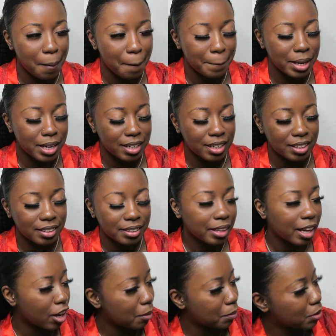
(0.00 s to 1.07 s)
But
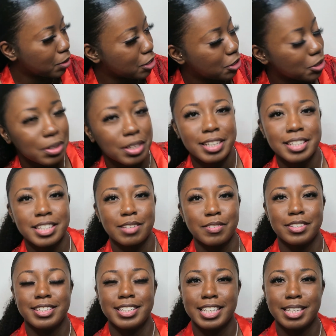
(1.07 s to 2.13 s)
I hope you enjoyed this.
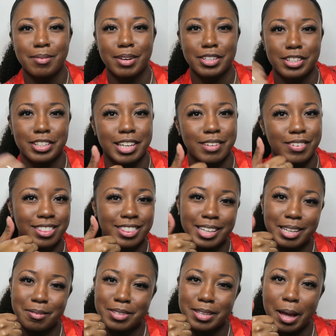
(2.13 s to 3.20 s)
If you did, make sure that you give it a
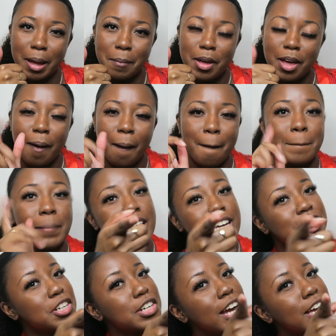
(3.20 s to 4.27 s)
thumbs up.
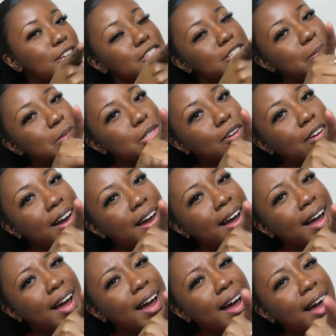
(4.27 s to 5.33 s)
Make sure that you
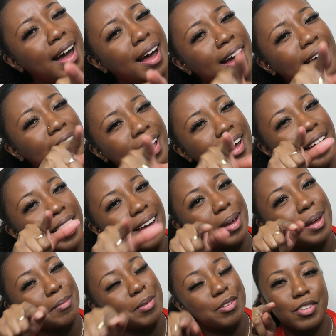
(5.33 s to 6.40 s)

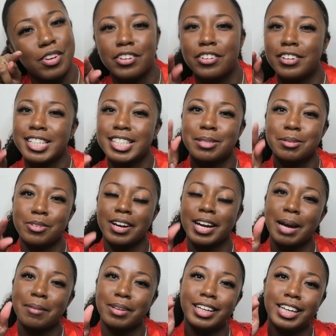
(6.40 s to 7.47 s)
subscribe if you already subscribed.